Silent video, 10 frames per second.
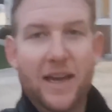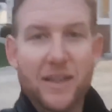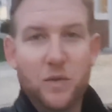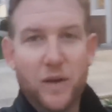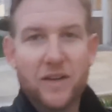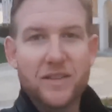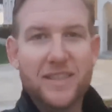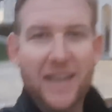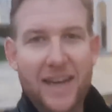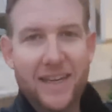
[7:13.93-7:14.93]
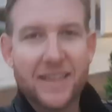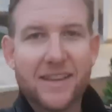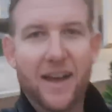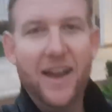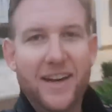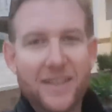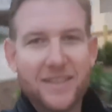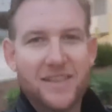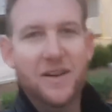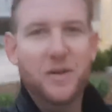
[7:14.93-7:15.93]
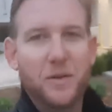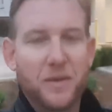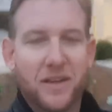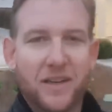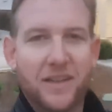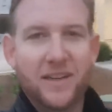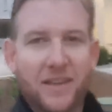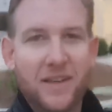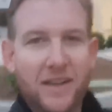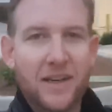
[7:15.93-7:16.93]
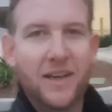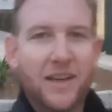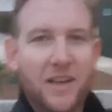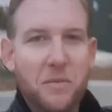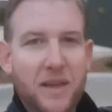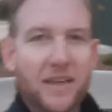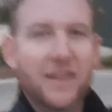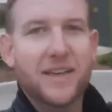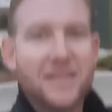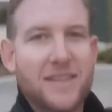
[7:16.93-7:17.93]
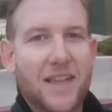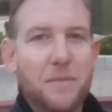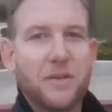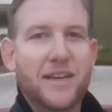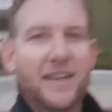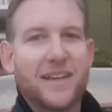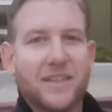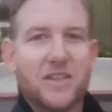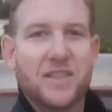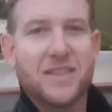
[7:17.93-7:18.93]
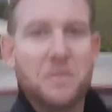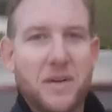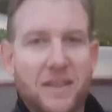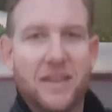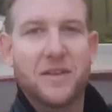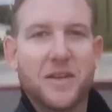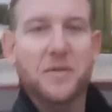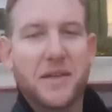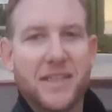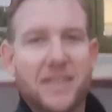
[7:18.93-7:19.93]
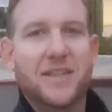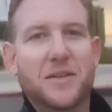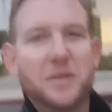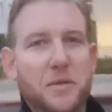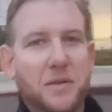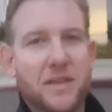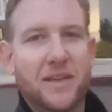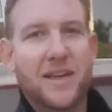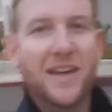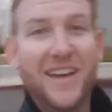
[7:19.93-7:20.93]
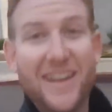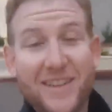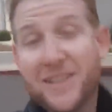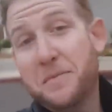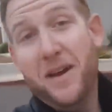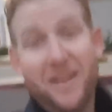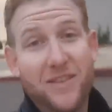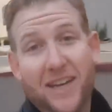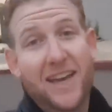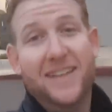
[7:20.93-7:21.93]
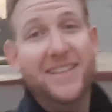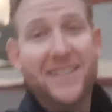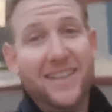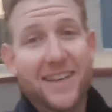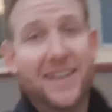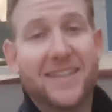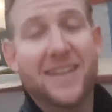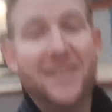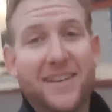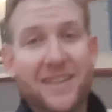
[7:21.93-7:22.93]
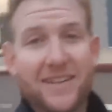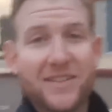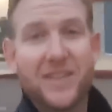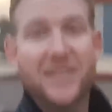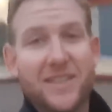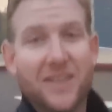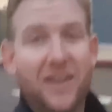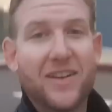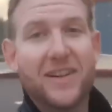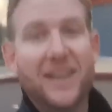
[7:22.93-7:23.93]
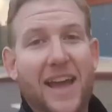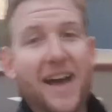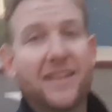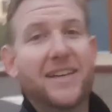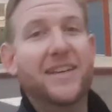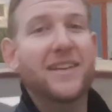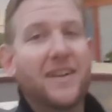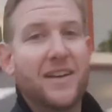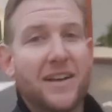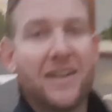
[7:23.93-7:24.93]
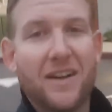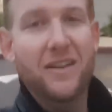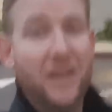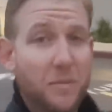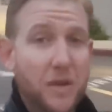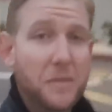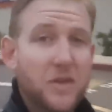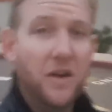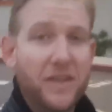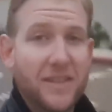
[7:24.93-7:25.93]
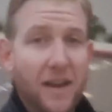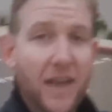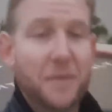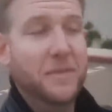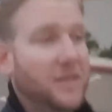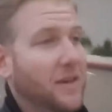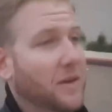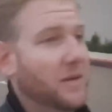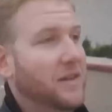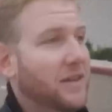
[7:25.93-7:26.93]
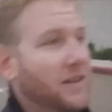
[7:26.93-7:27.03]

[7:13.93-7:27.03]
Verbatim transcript: it's weird standing in line as though you're meeting like a celebrity and it's just somebody that you could run into just about every day at Disneyland. Justin Scarred and Allie are there pretty much all the time, so